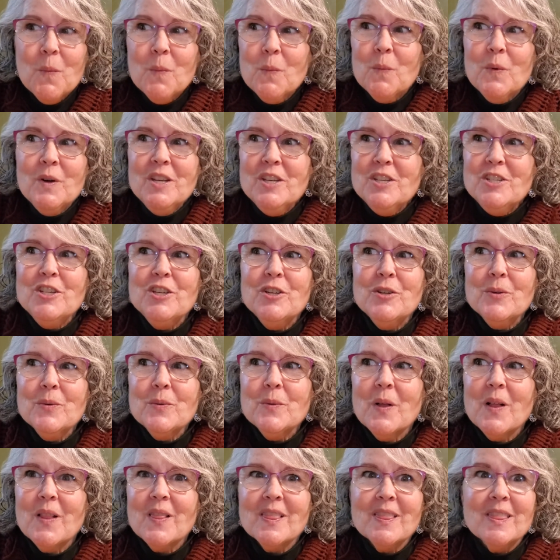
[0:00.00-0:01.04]
Wouldn't
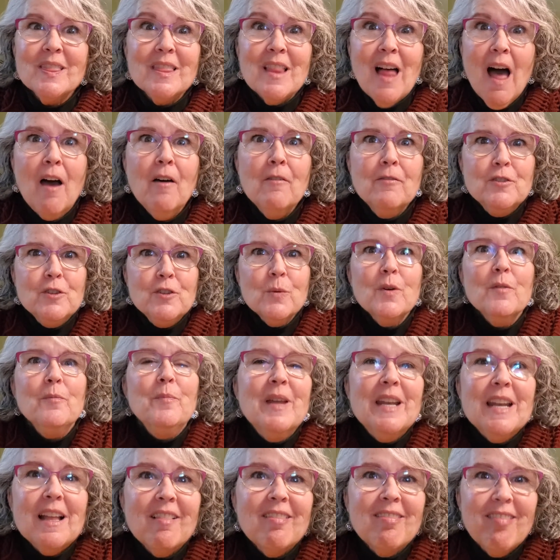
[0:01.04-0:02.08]
you love to have
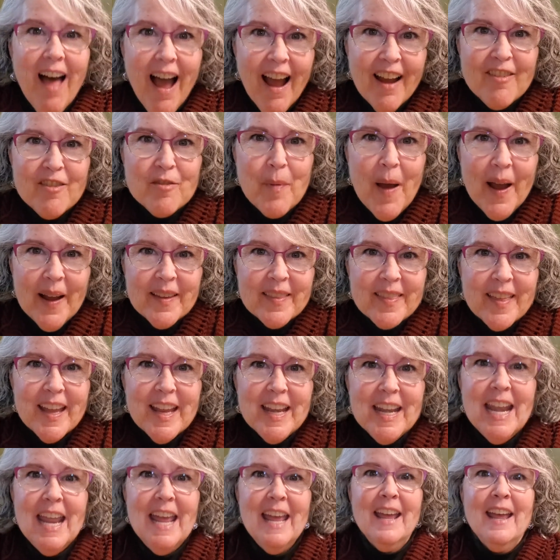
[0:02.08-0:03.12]
been alive back
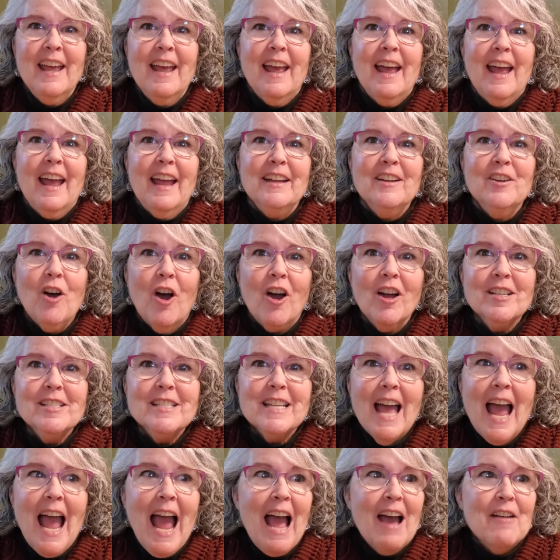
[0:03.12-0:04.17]
then and gone
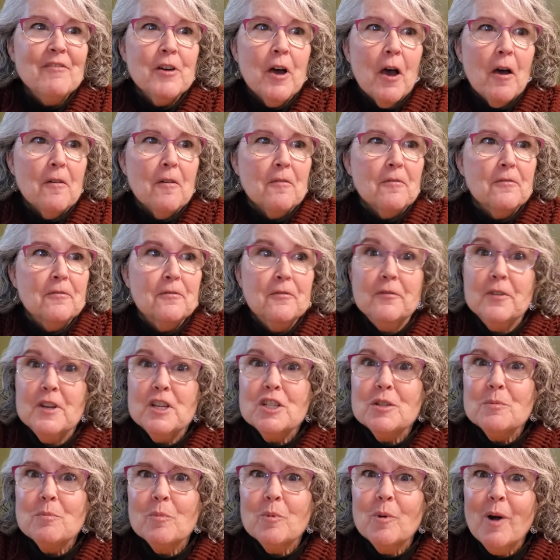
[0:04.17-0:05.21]
to have a
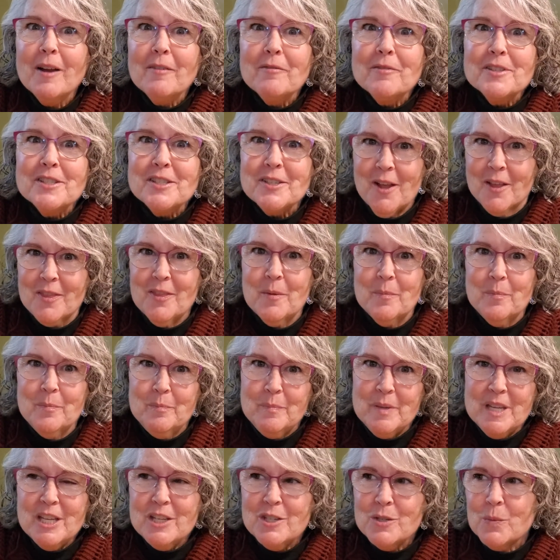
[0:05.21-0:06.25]
fish breakfast on the
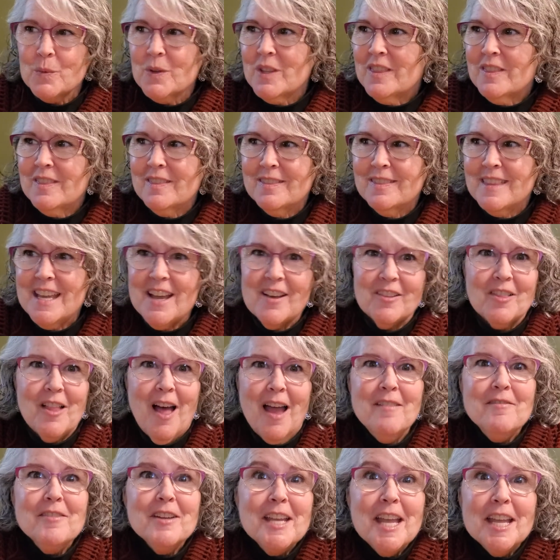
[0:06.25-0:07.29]
beach with the
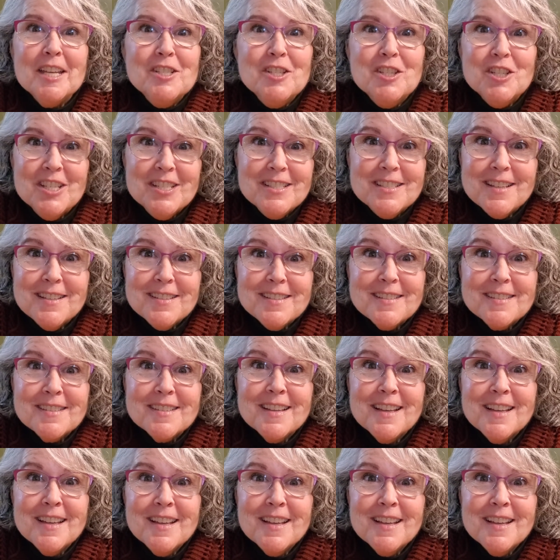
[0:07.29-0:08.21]
alive again Jesus?